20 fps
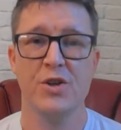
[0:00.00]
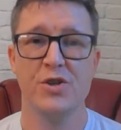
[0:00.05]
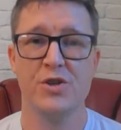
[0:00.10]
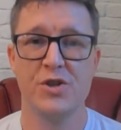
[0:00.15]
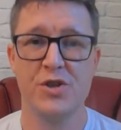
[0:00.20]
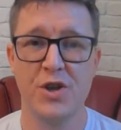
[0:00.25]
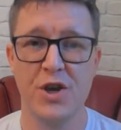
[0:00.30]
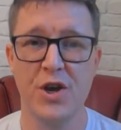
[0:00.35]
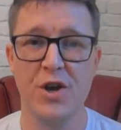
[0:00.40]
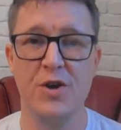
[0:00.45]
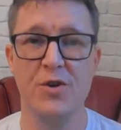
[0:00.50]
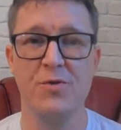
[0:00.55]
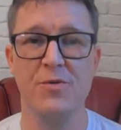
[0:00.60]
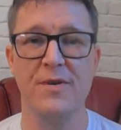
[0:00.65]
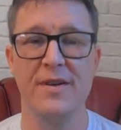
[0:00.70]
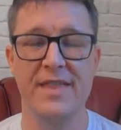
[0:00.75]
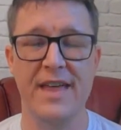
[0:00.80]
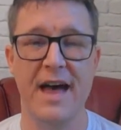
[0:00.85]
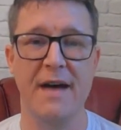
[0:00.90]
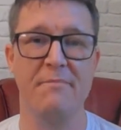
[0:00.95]

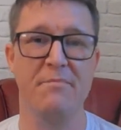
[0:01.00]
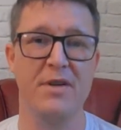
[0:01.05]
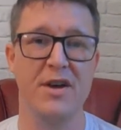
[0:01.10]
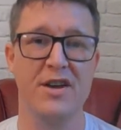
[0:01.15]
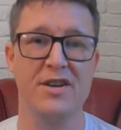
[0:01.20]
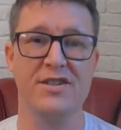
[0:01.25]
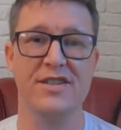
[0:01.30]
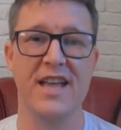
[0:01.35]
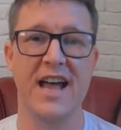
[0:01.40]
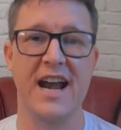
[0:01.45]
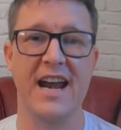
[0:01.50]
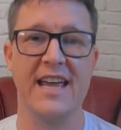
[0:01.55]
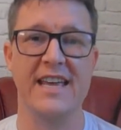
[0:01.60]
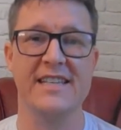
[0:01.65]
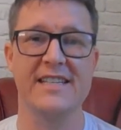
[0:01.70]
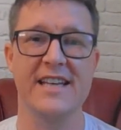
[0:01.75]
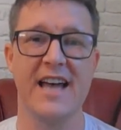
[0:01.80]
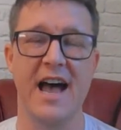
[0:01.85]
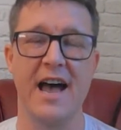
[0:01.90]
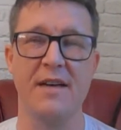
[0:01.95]
to that personality
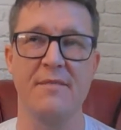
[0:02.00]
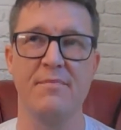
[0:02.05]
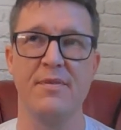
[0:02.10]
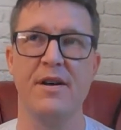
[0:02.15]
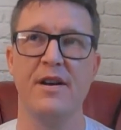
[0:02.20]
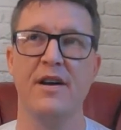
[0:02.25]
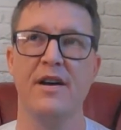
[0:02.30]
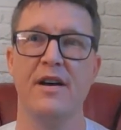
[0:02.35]
type.